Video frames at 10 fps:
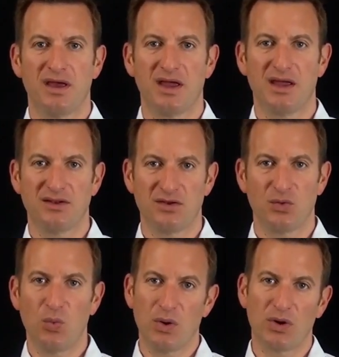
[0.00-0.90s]
And
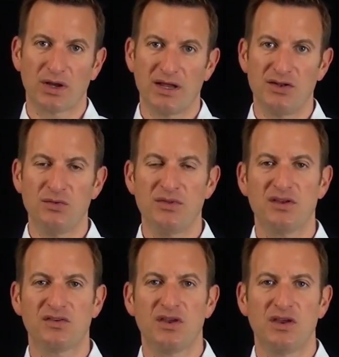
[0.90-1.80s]
can do
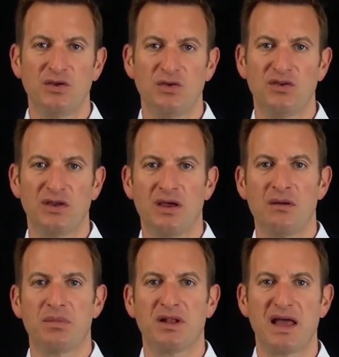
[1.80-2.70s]
this using
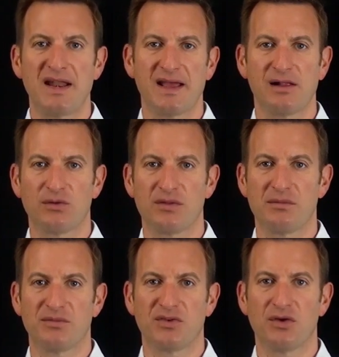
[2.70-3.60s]
planning
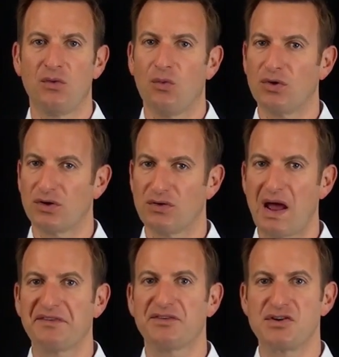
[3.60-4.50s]
algorithms or
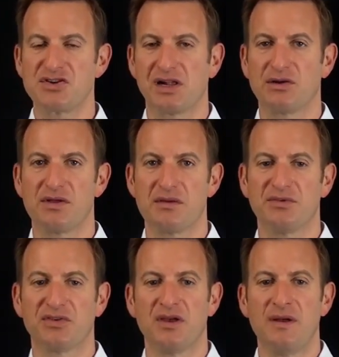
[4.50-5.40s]
graph search
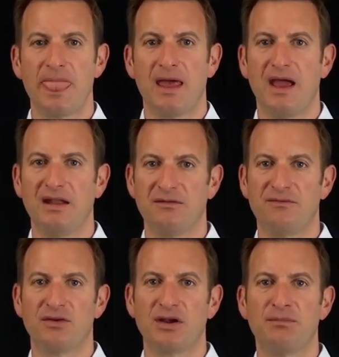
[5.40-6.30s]
algorithms. And a
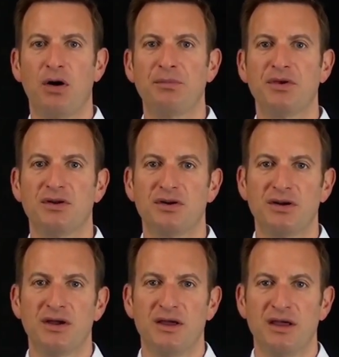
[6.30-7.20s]
very
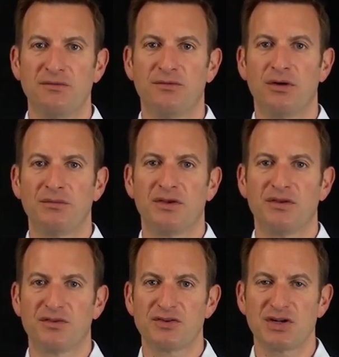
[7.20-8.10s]
popular informed
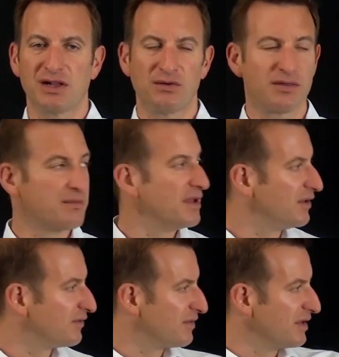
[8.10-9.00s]
search algorithm
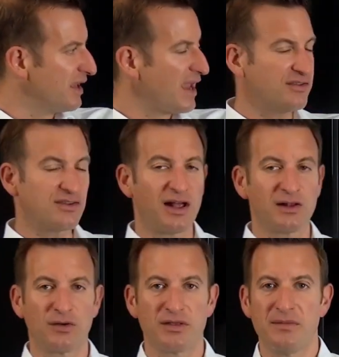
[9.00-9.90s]
is the A-star
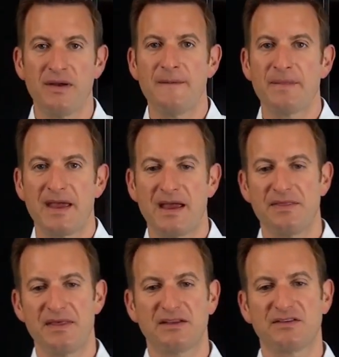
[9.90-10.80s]
algorithm,
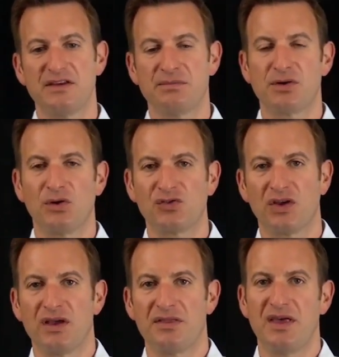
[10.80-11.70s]
and that's the approach
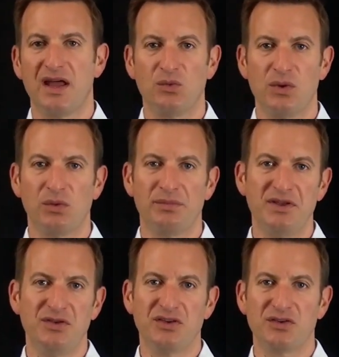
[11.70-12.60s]
that we will be
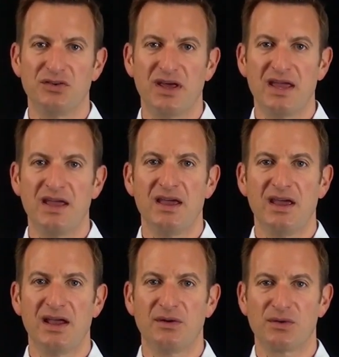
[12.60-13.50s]
using today
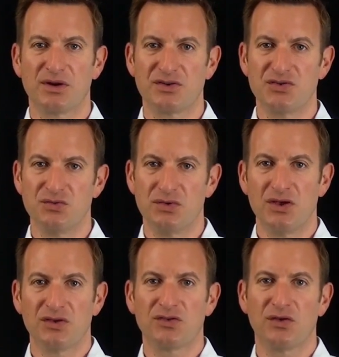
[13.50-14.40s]
in order to
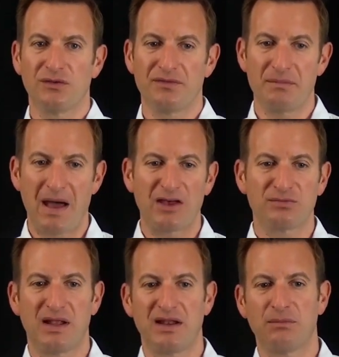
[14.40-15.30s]
solve the path
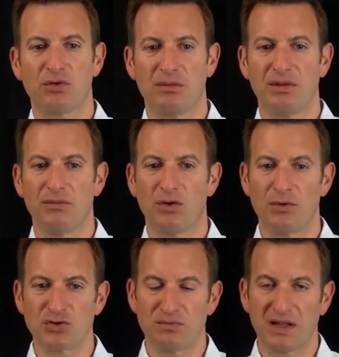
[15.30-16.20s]
planning problem or
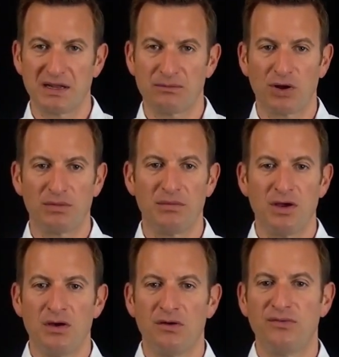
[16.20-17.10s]
motion planning problem
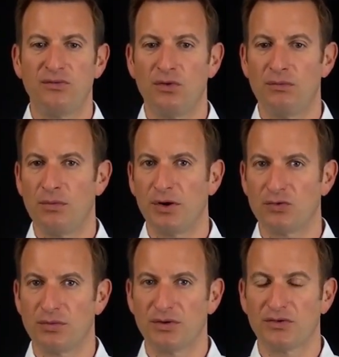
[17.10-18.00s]
for mobile
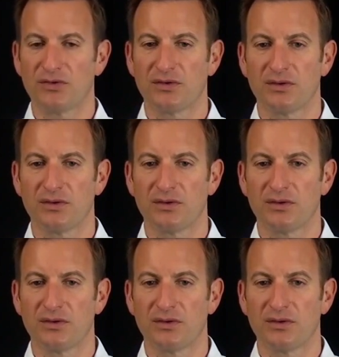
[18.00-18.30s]
robots.